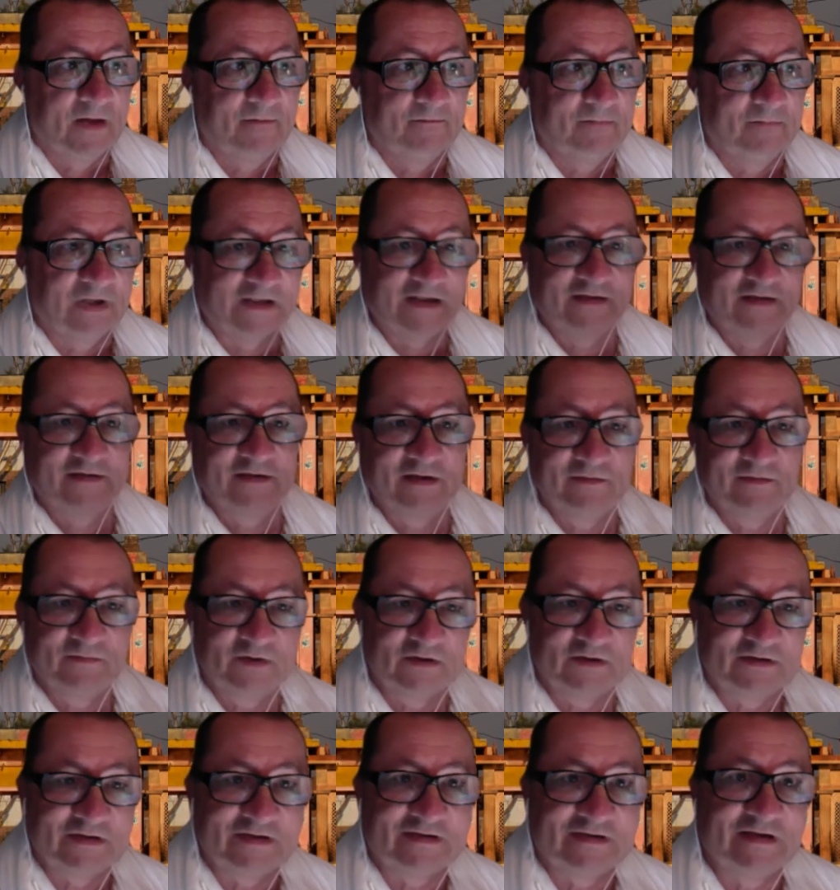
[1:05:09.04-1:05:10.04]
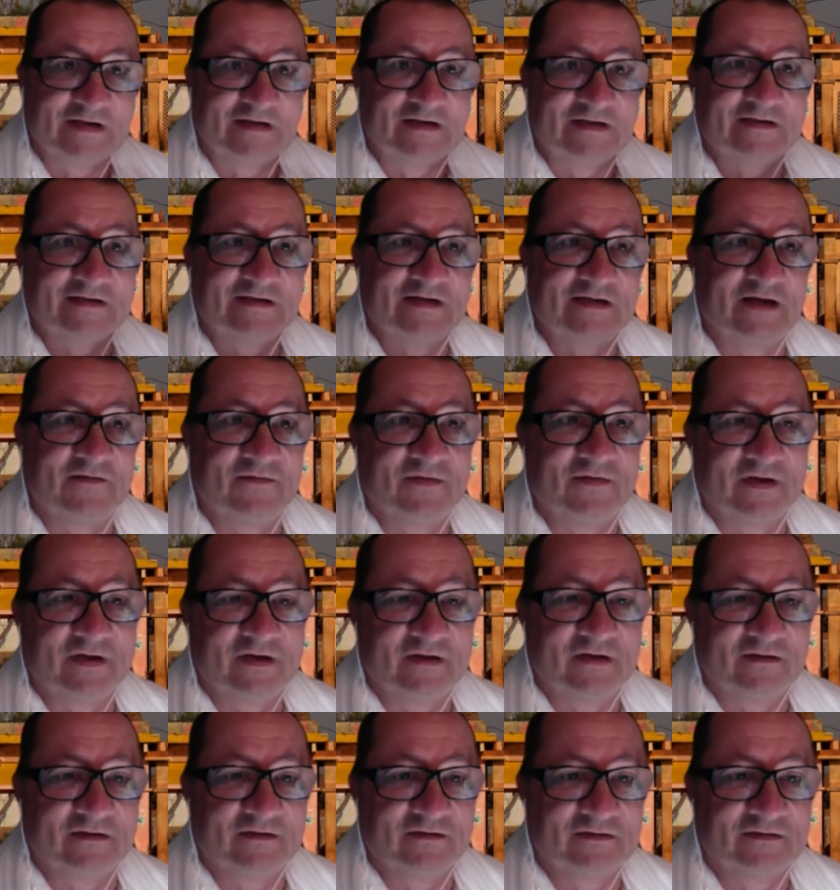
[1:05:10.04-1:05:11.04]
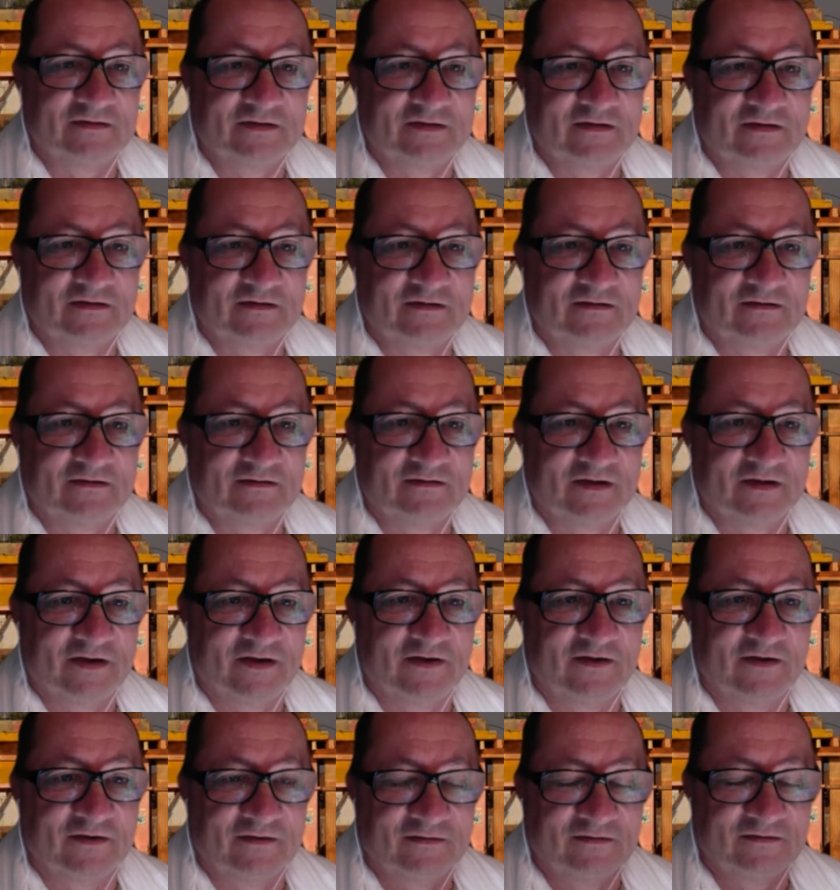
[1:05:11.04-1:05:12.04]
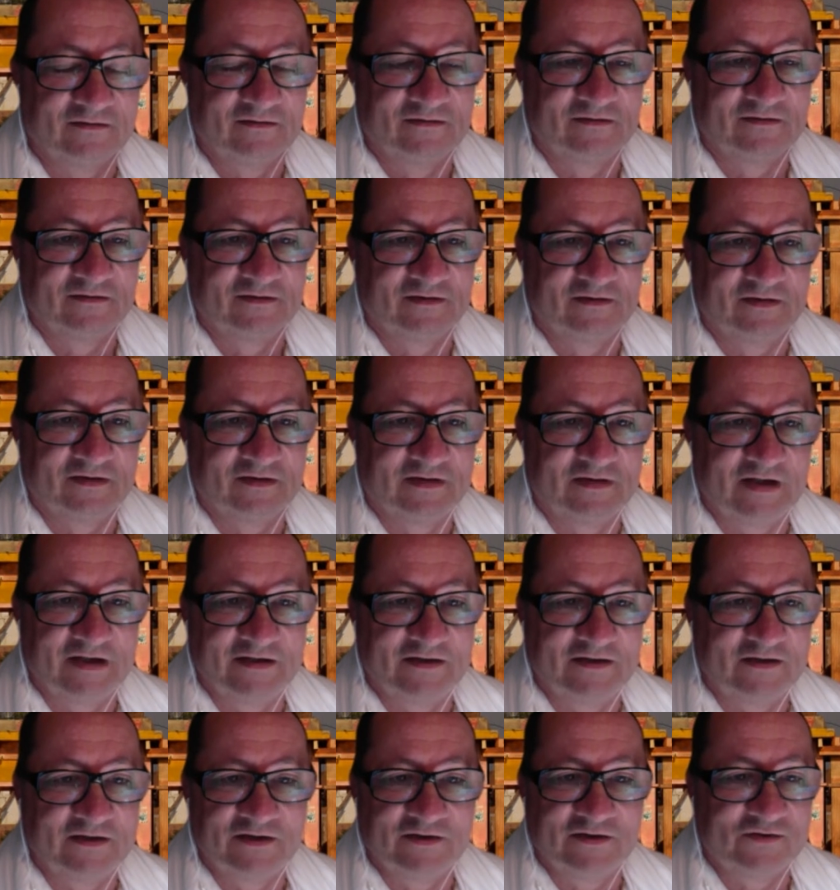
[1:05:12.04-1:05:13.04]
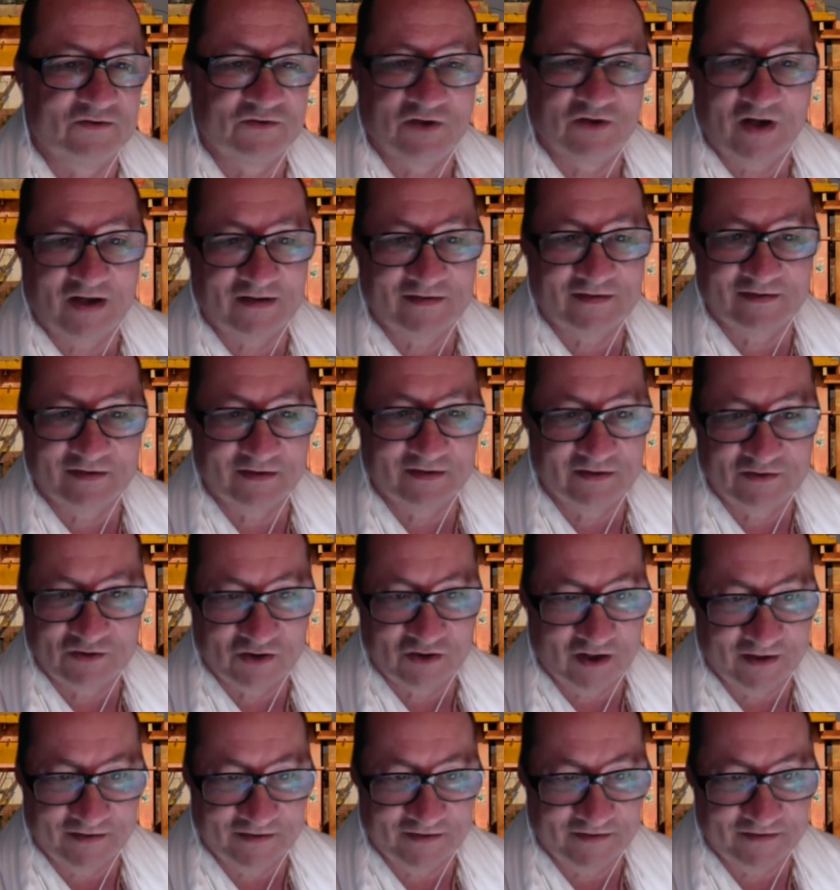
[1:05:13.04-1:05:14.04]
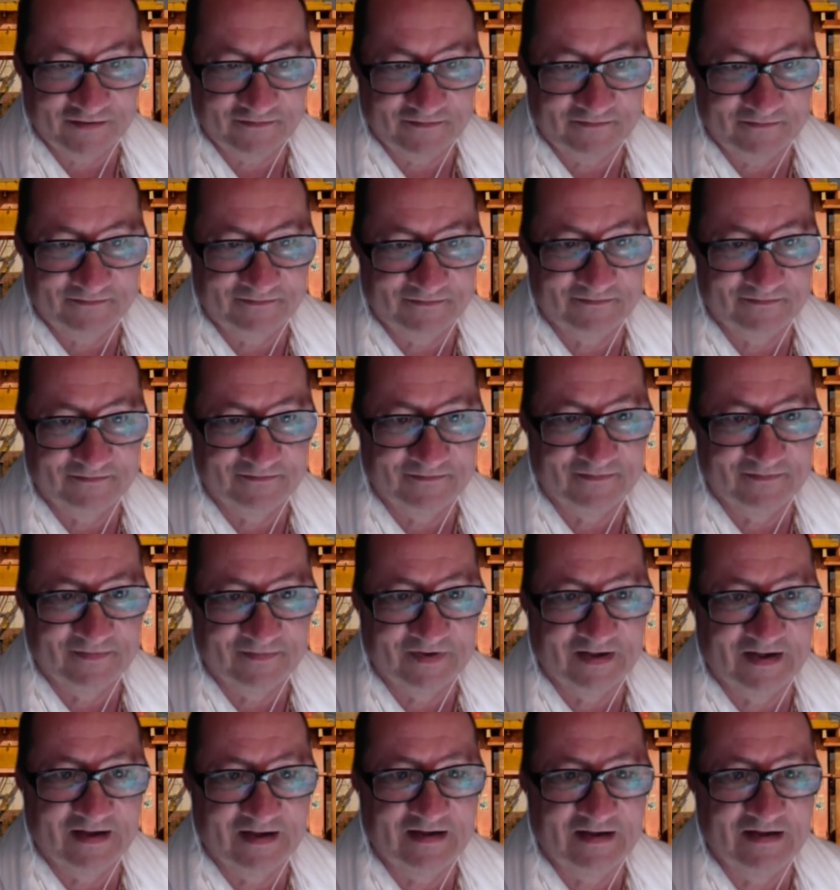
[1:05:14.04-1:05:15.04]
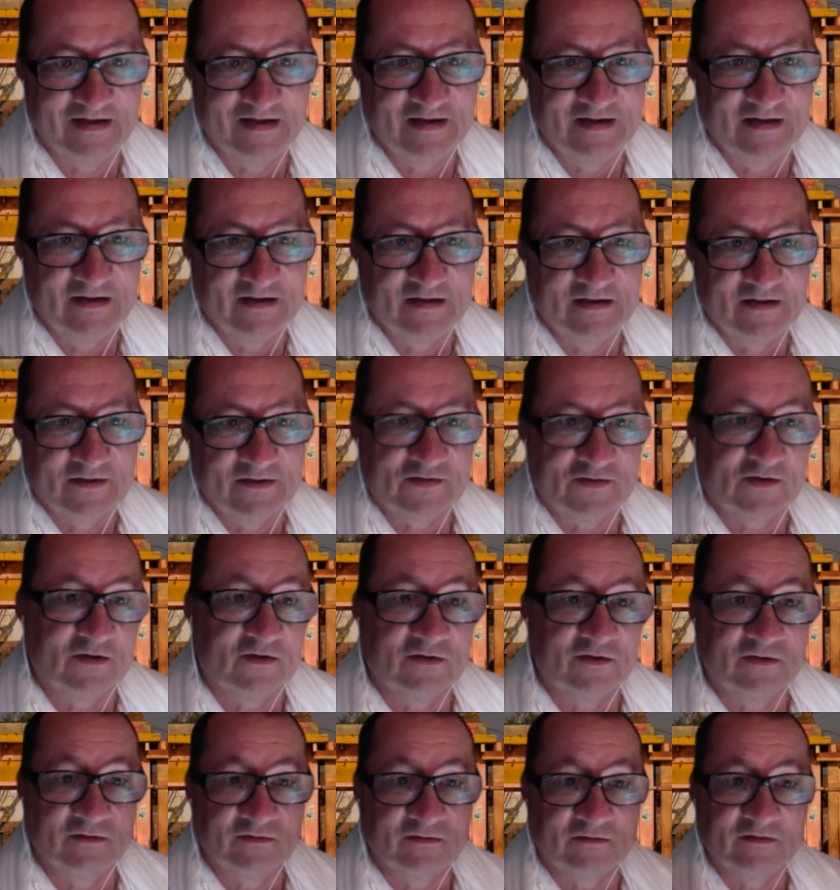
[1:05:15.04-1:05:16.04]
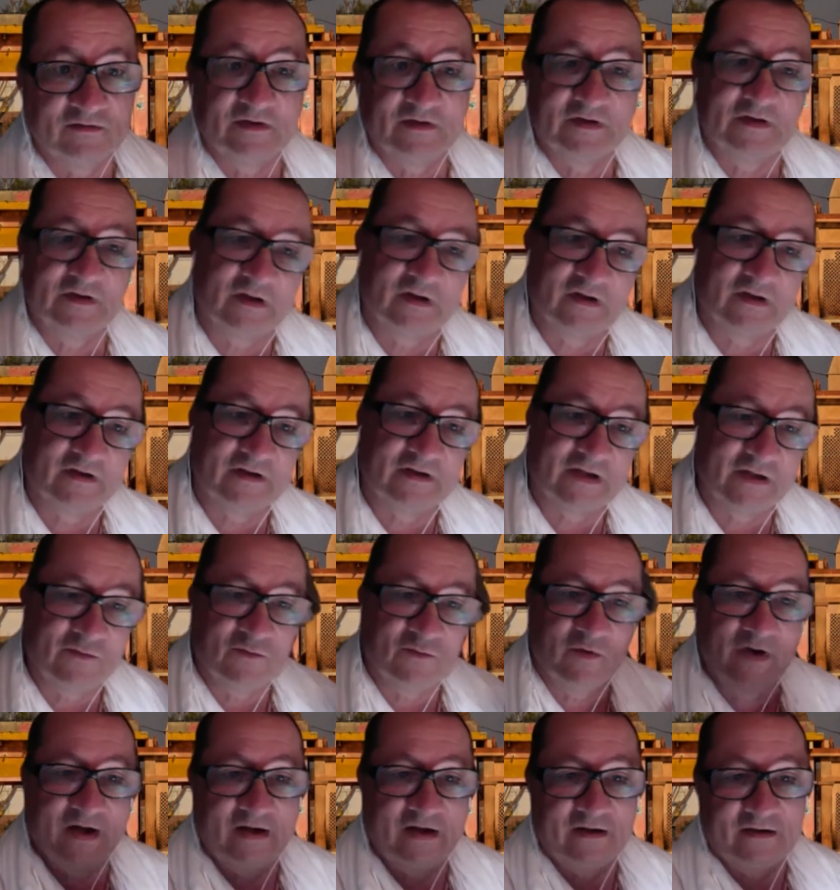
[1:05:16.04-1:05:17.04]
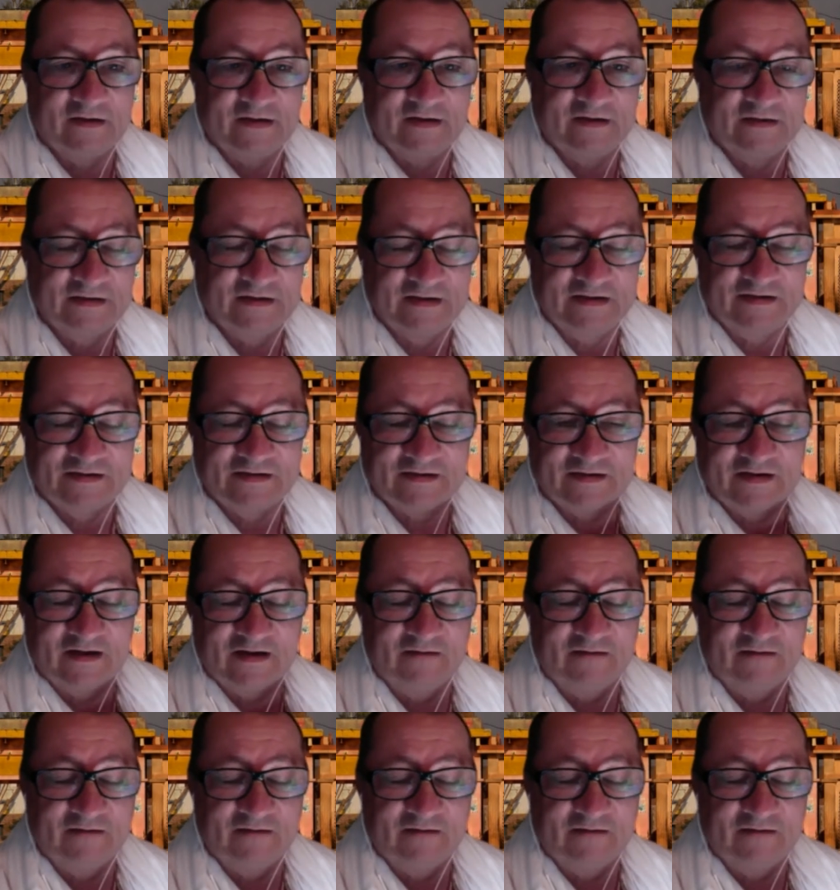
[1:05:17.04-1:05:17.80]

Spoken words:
But the demons said the same thing. You know, they didn't trust each other. So they were in this